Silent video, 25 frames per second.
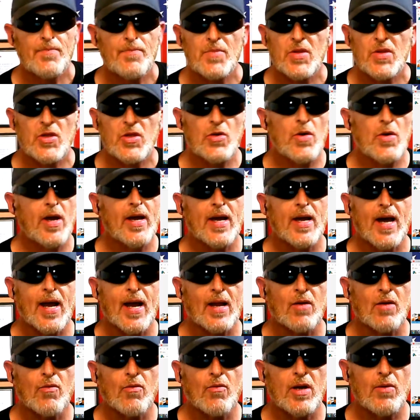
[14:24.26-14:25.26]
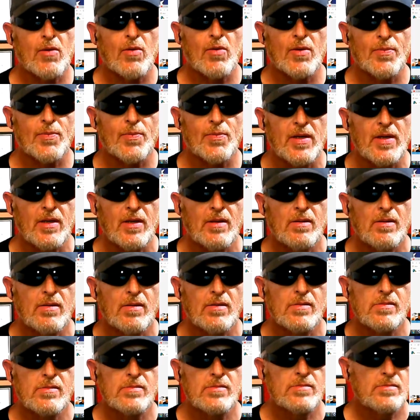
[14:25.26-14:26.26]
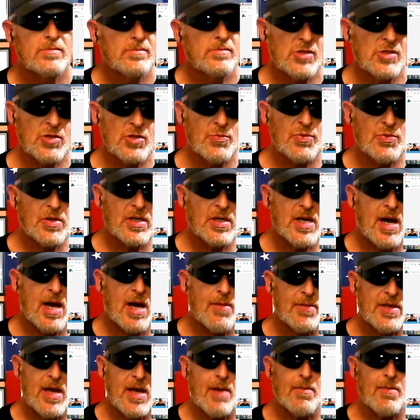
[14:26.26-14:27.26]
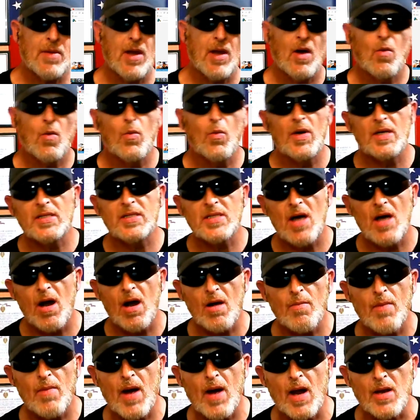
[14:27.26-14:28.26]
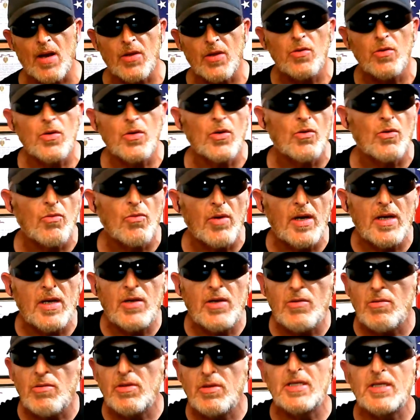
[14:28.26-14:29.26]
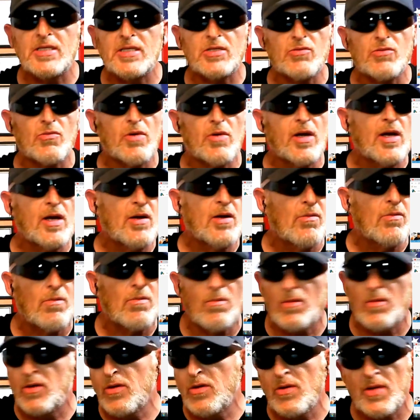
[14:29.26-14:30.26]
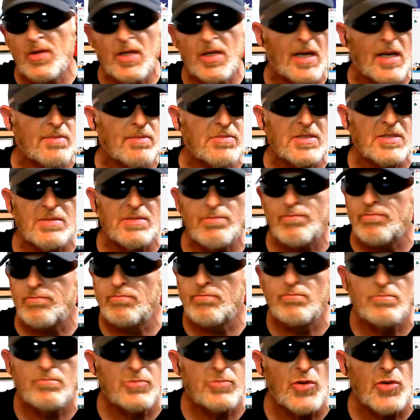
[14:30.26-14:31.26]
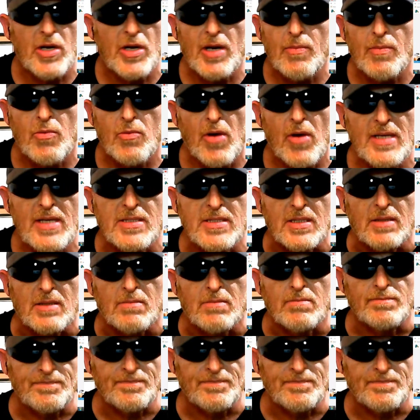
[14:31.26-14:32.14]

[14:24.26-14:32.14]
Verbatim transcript: You ain't got to agree with me. You can put a comment down below and we can talk about it. You can agree, you can disagree, or you can think I'm just straight up crazy.